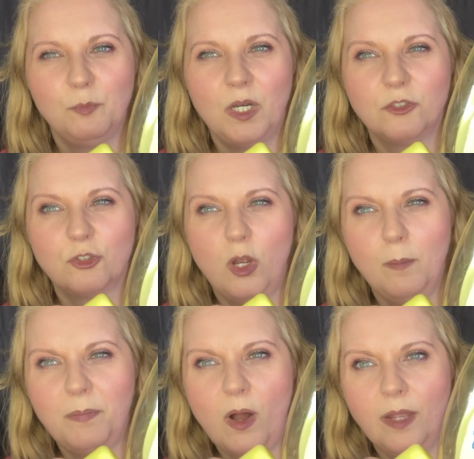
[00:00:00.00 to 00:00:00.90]
but I try
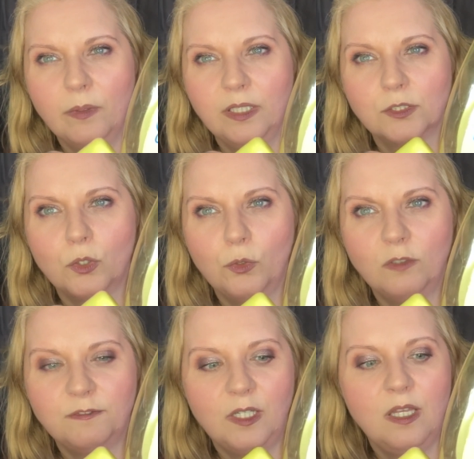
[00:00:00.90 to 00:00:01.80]
and buy it when it's on
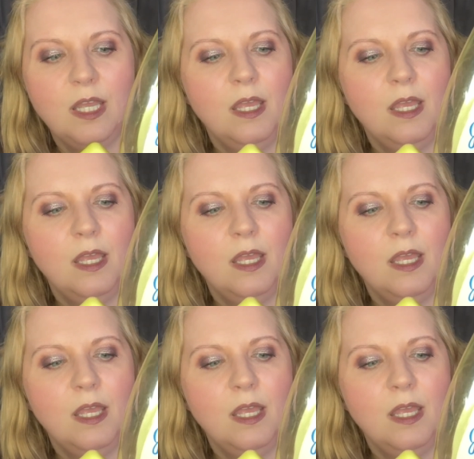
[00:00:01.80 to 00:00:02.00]
offer.